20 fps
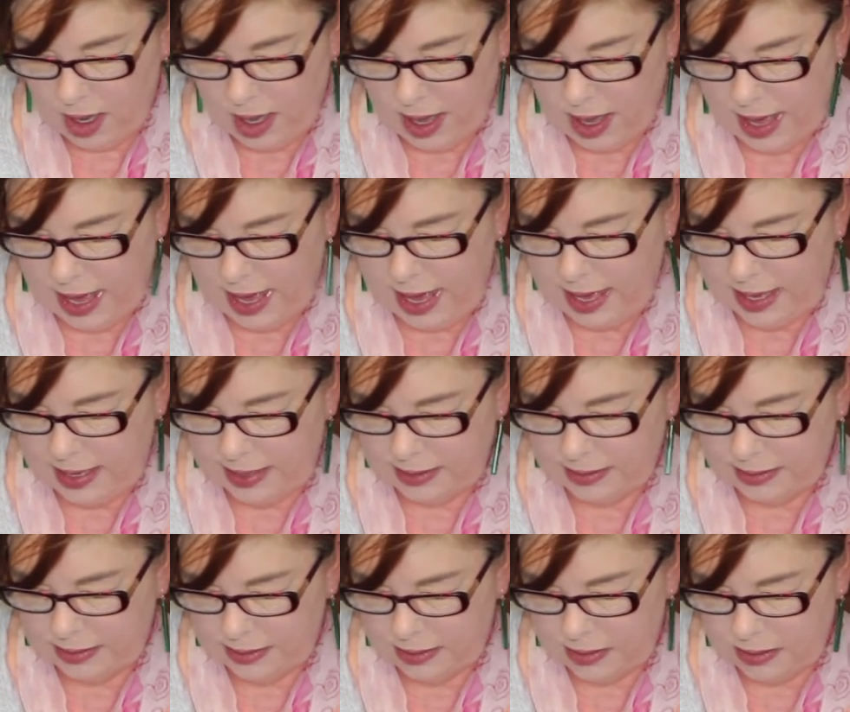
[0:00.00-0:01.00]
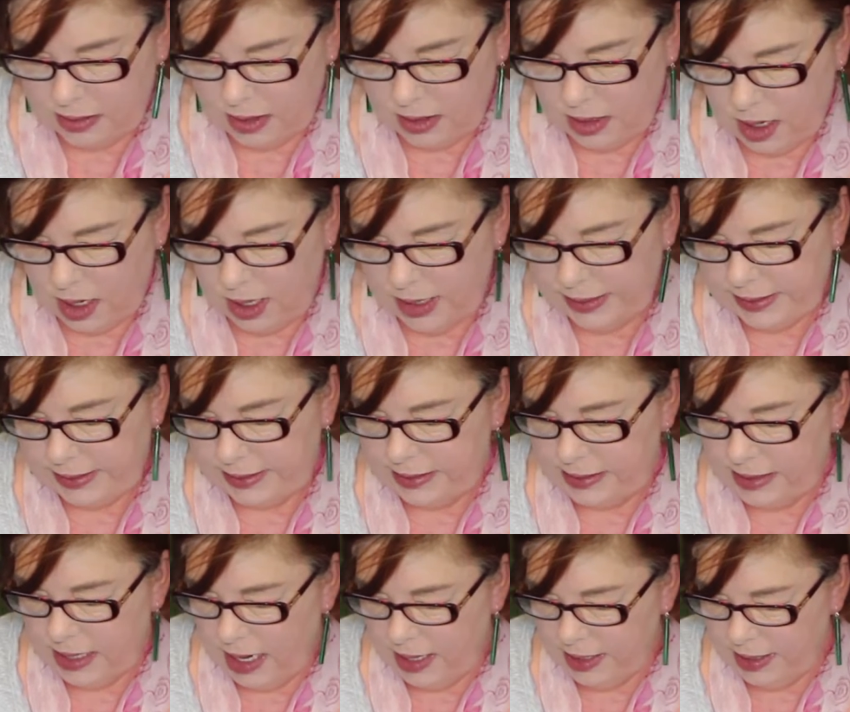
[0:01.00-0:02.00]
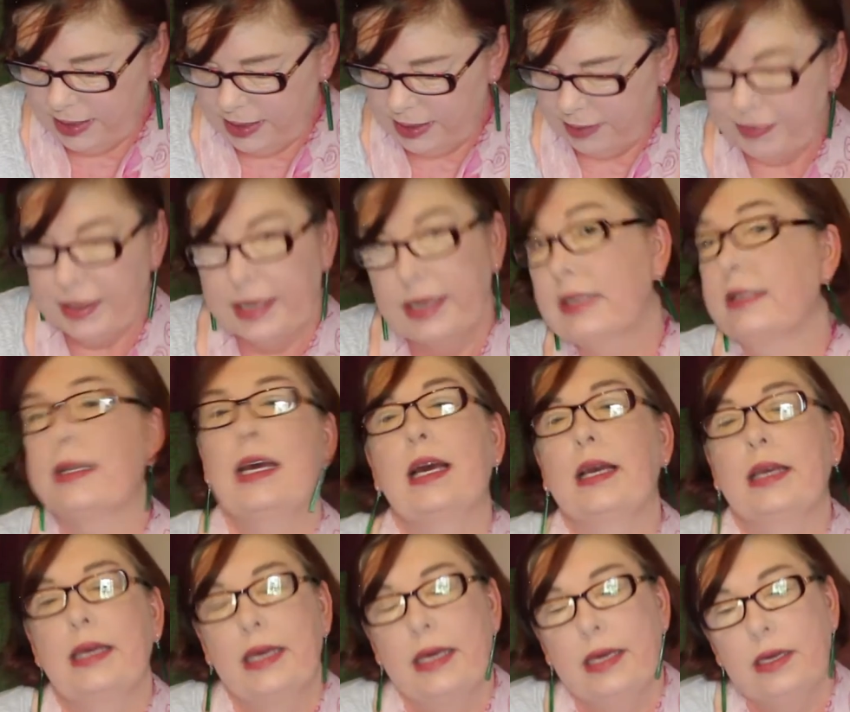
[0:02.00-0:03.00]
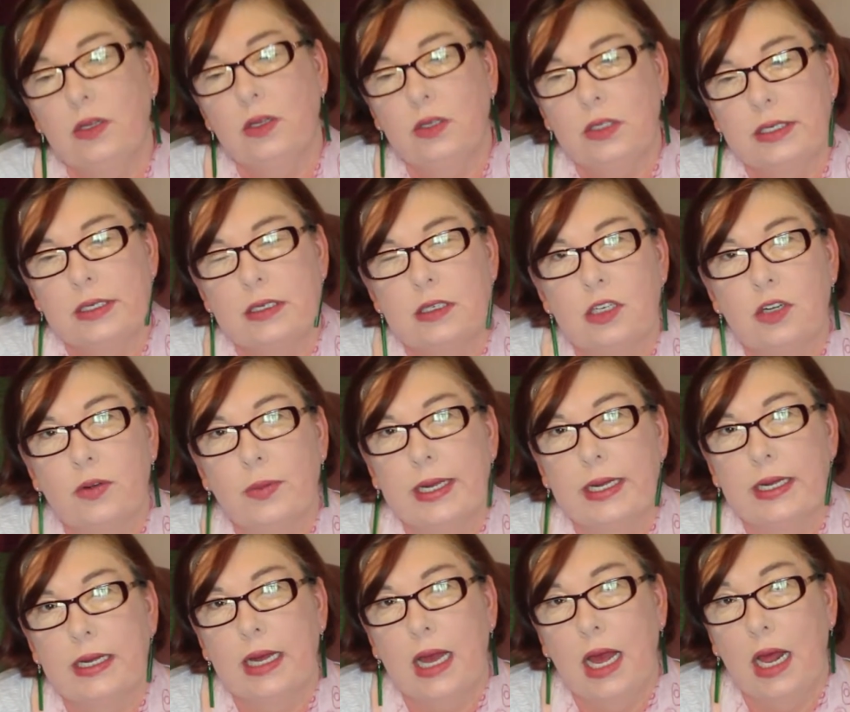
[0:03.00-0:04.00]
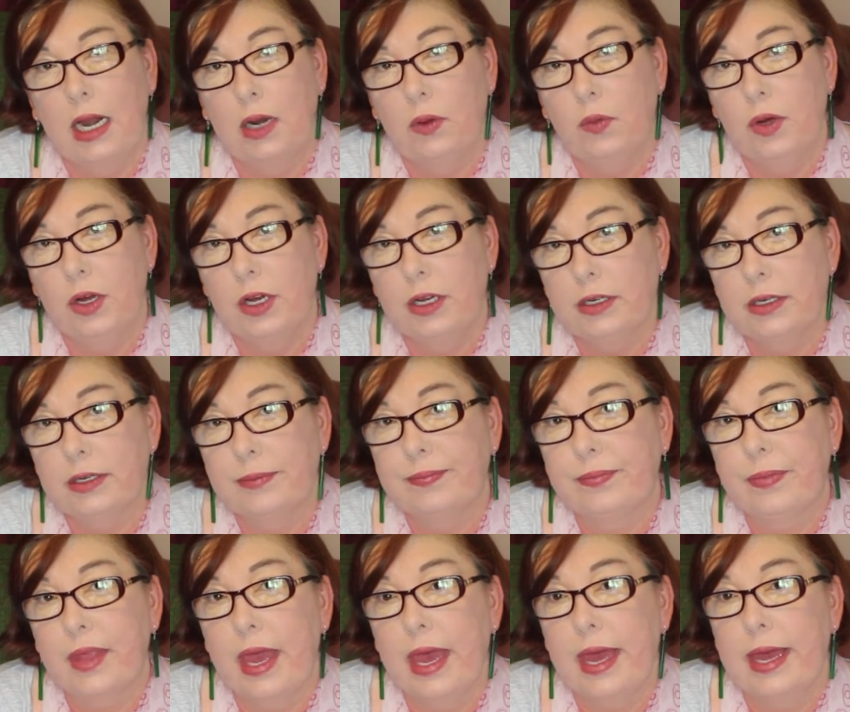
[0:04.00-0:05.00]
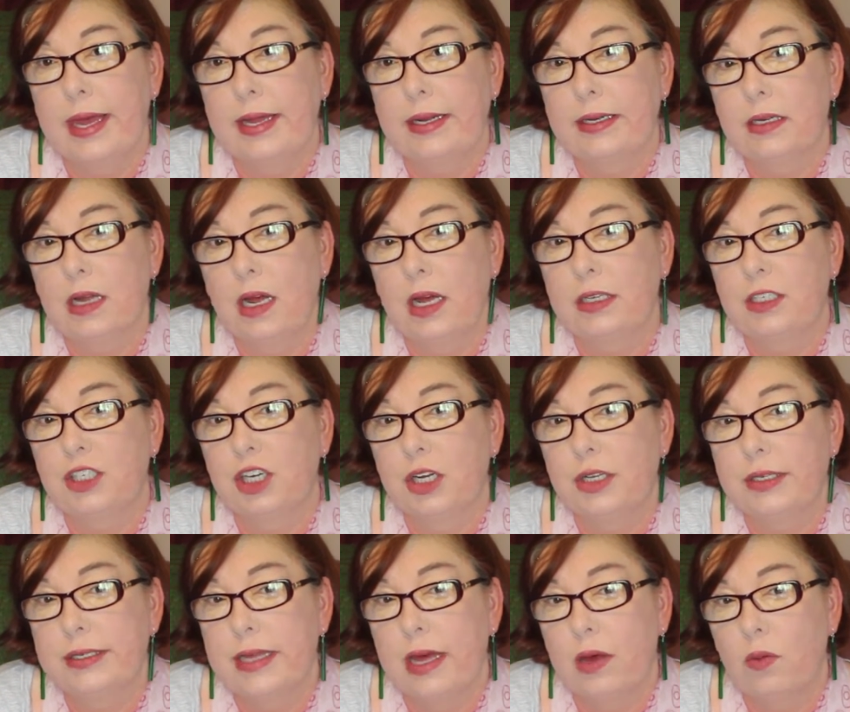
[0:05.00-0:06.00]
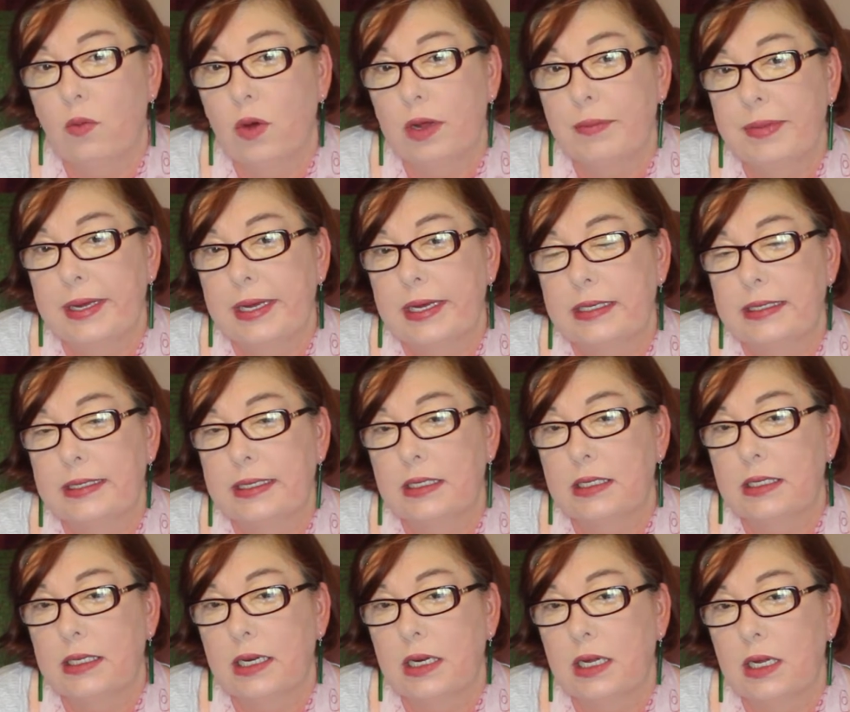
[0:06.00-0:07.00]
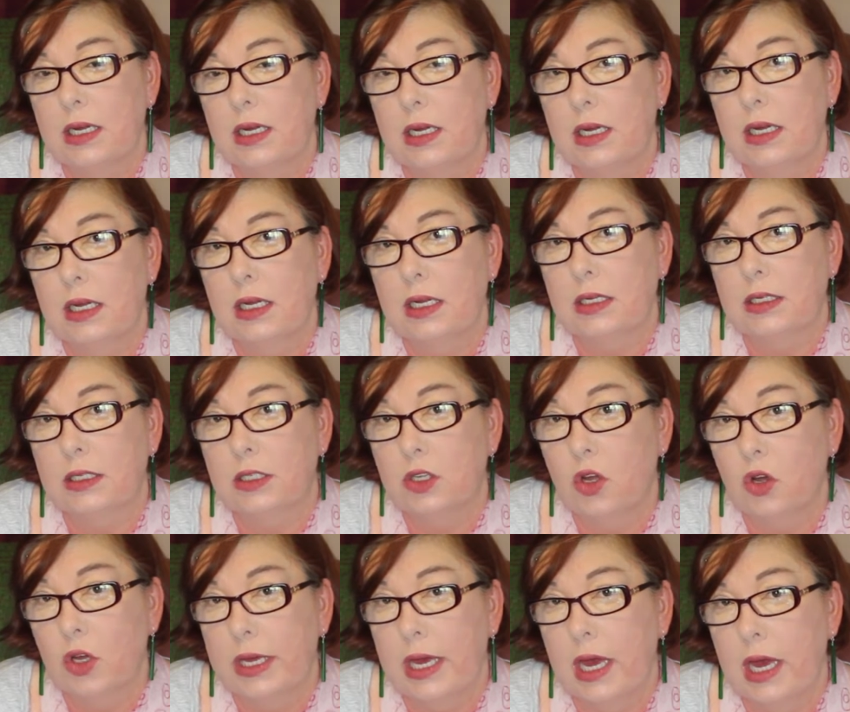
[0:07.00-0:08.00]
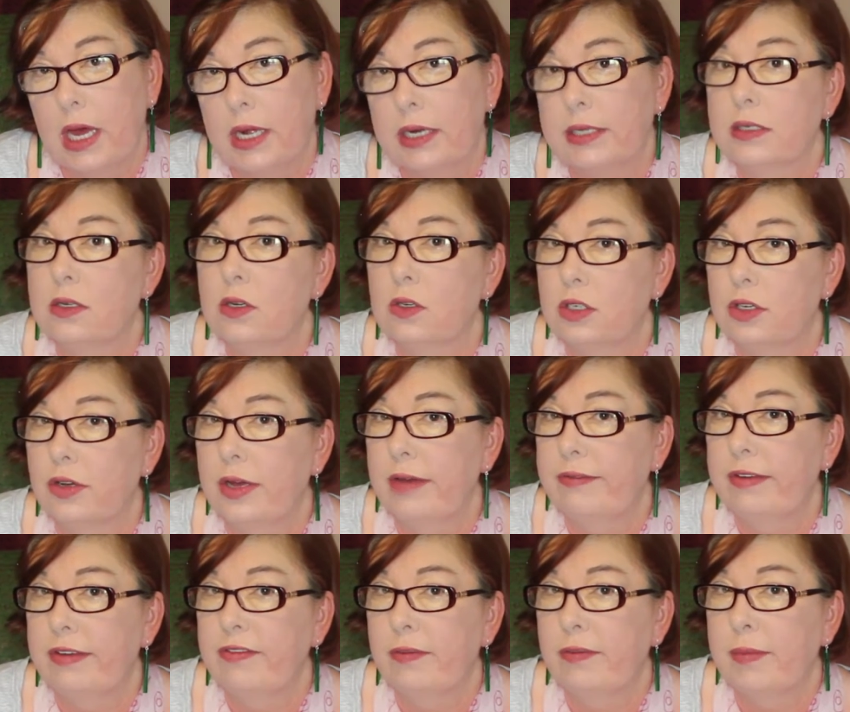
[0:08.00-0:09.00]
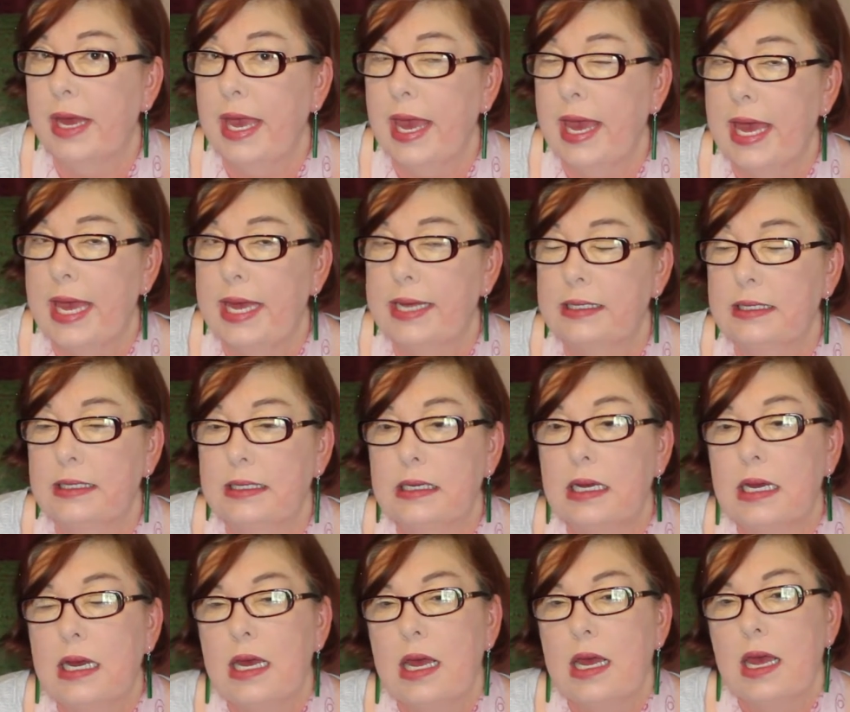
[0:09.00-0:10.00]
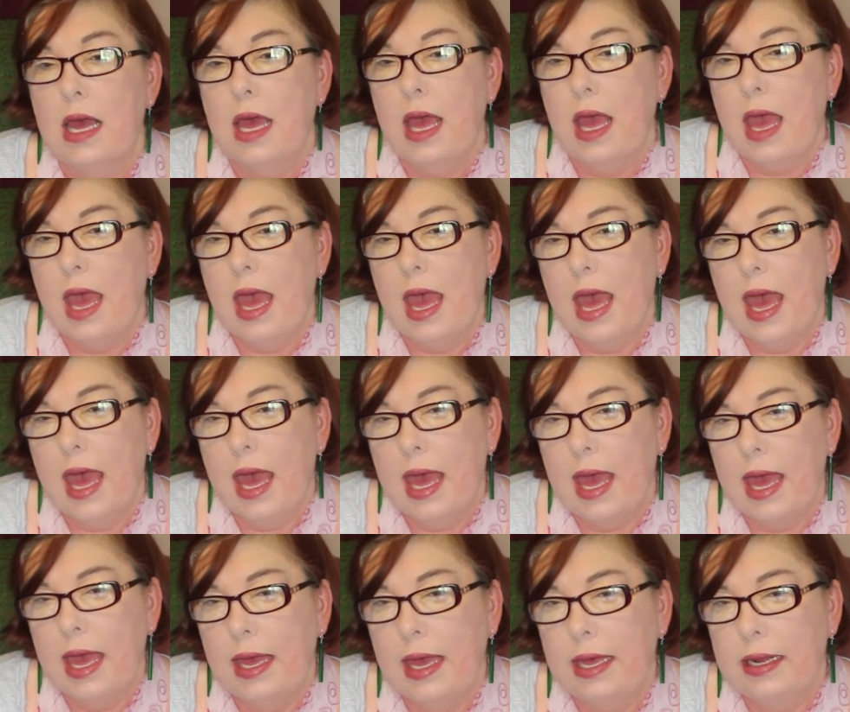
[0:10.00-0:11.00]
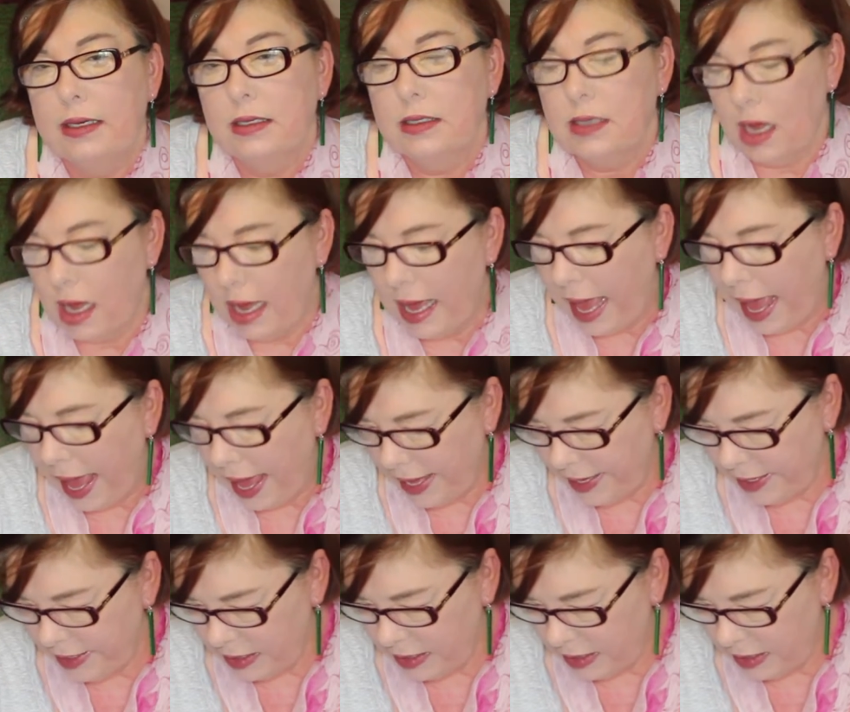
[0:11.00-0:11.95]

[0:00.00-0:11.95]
And I started it because our guild is doing colour work. And I chose that one because it's in a sock yarn, it's not too heavy for my hands. And I had